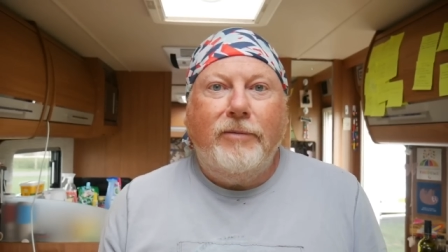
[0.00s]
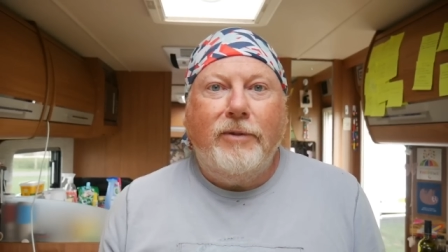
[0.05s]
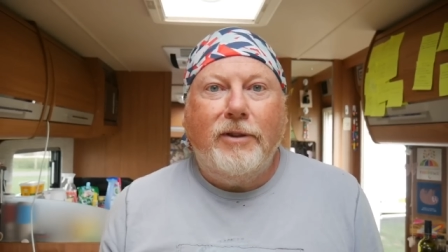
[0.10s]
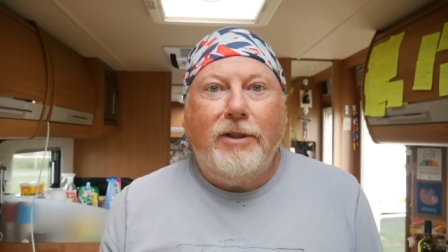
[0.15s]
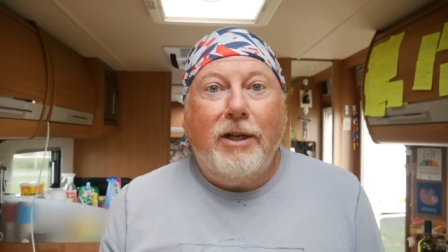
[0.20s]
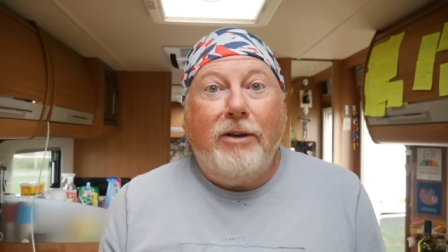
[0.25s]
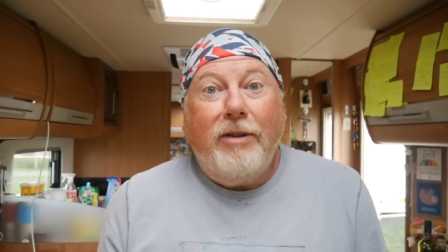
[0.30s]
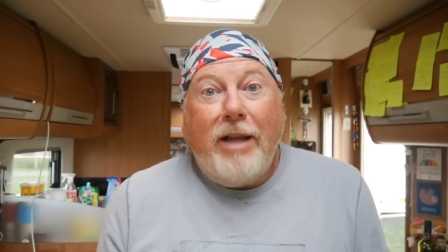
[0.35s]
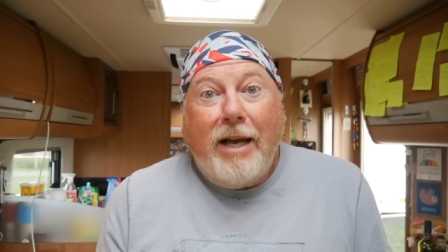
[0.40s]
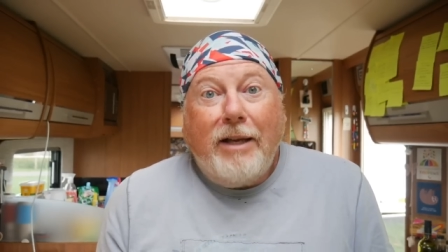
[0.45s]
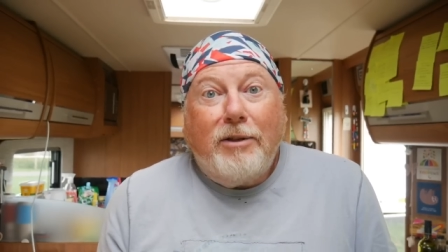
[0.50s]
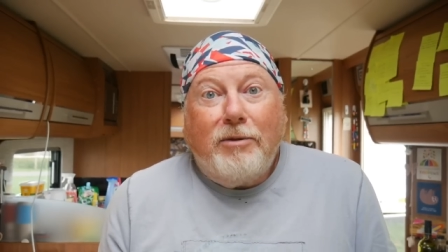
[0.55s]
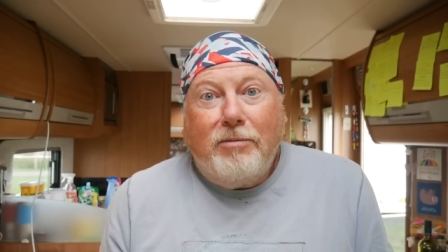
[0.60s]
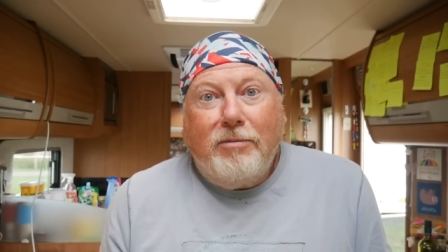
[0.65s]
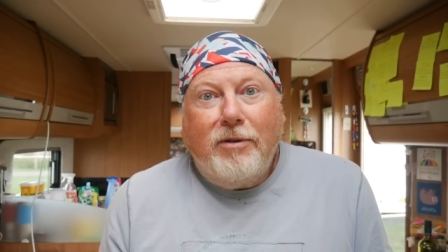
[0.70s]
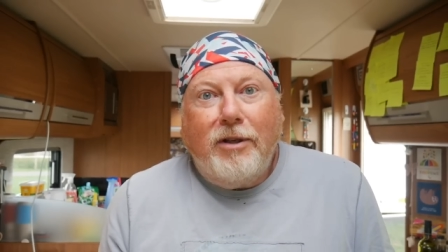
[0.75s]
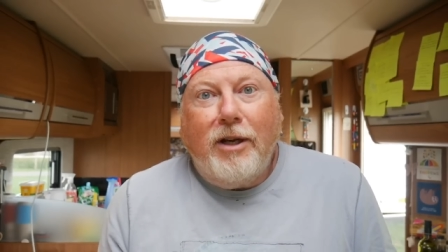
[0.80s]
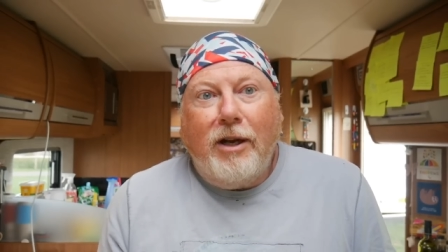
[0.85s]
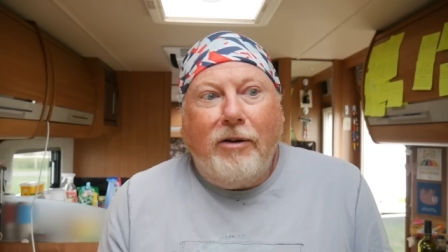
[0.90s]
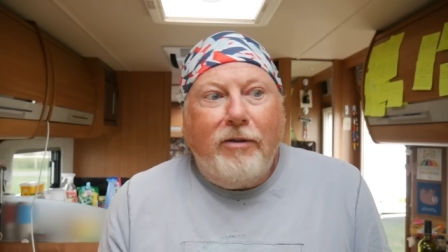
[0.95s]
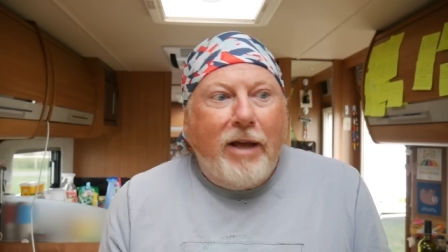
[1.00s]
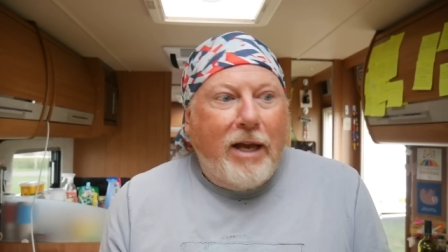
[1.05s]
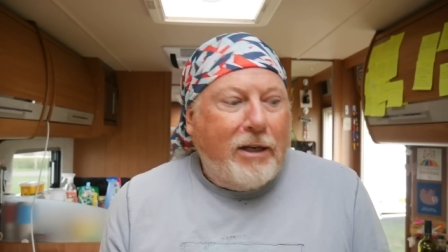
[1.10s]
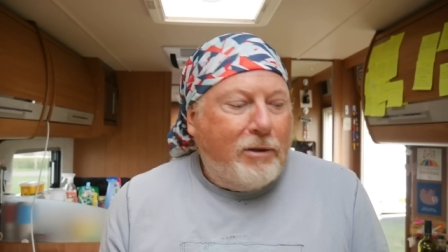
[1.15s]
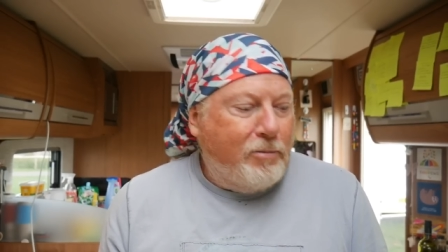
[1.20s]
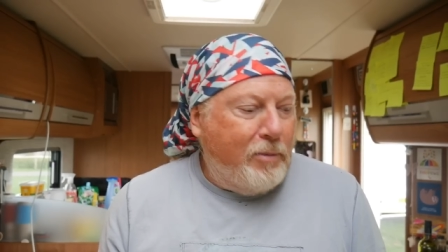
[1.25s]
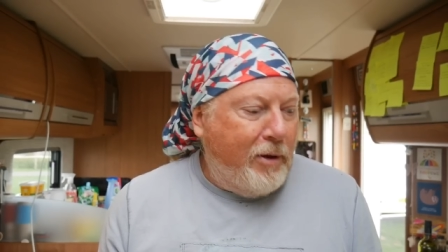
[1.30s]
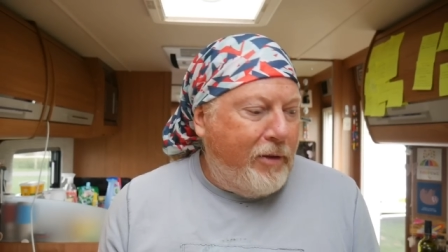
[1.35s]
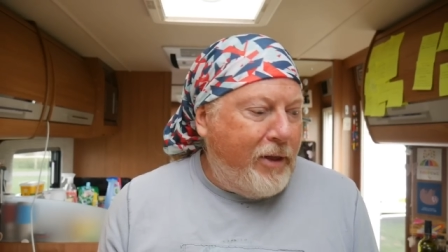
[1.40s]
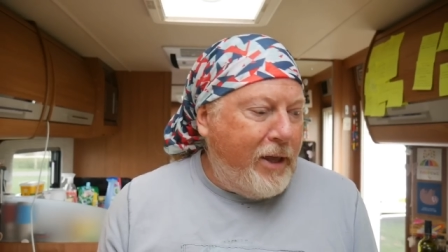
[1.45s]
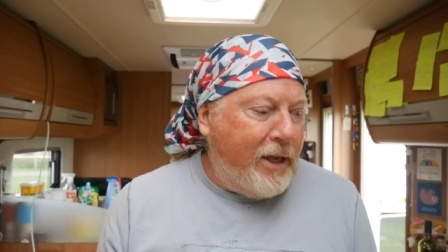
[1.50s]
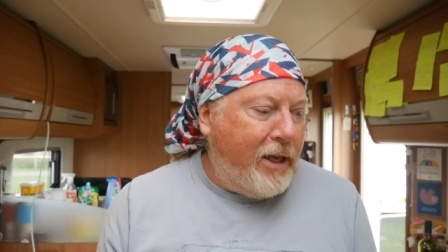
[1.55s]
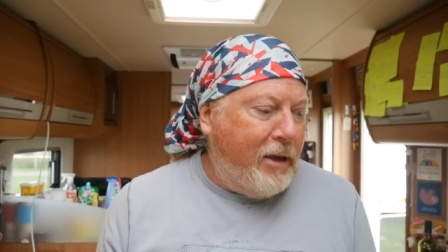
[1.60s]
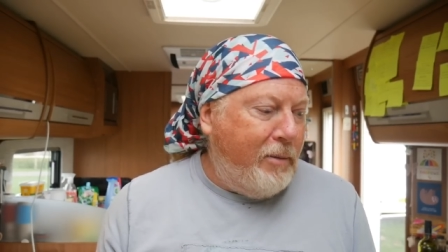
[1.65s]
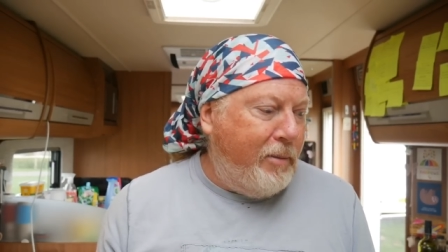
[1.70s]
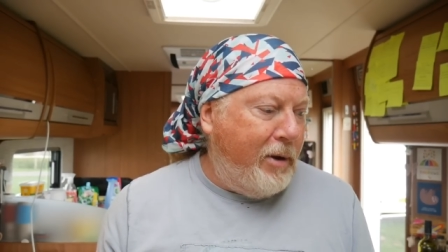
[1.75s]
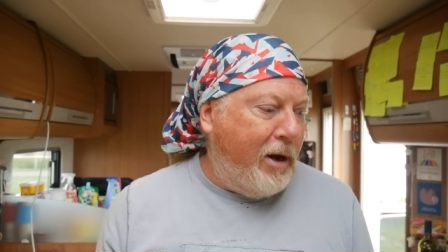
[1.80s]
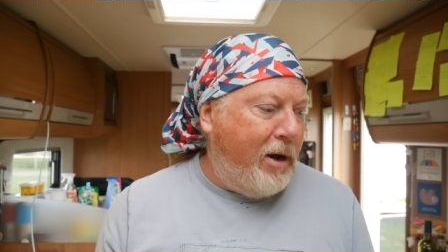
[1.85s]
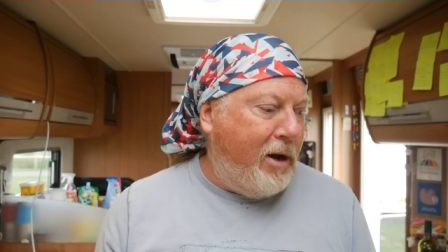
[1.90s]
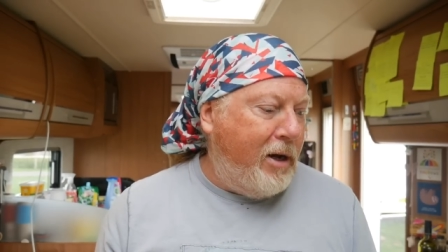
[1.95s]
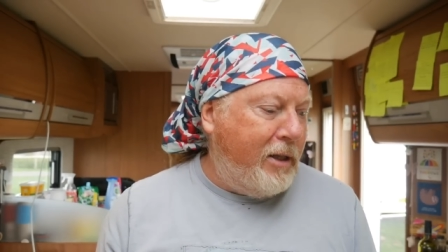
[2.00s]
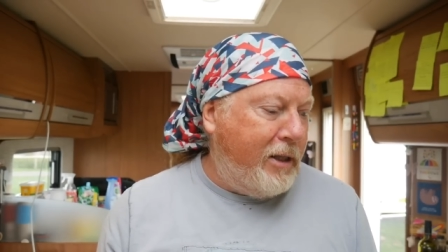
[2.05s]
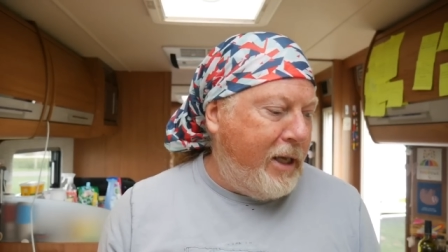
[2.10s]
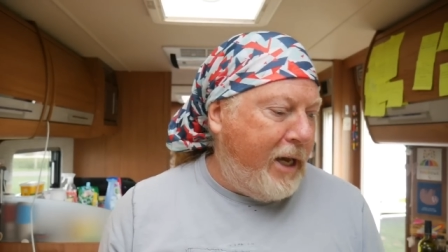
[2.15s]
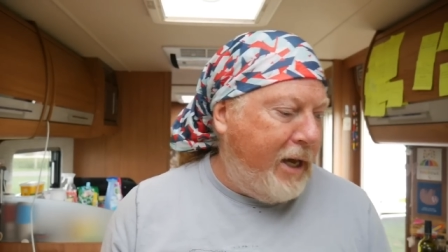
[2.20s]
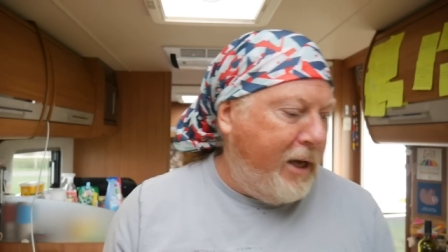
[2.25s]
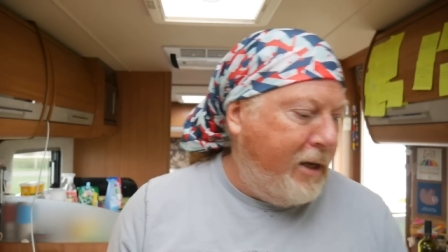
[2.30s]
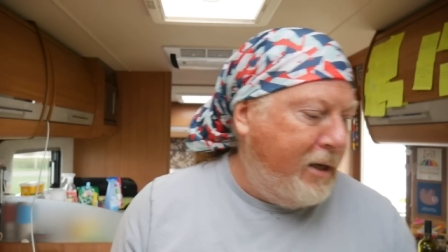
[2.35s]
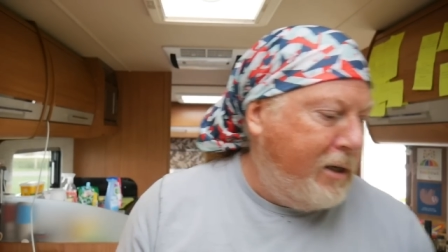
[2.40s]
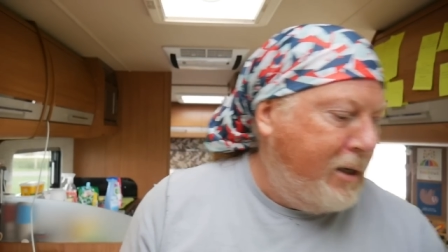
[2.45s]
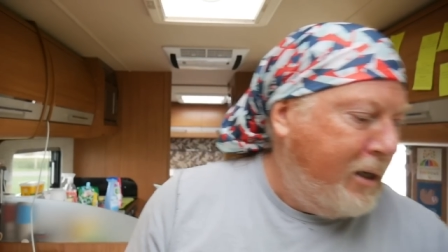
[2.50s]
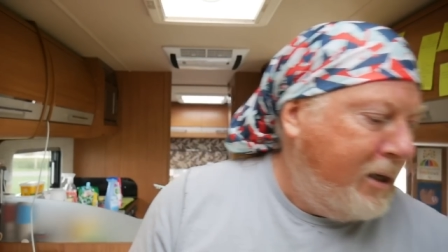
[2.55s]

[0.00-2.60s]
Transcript: So that's you know that's my thinking behind that.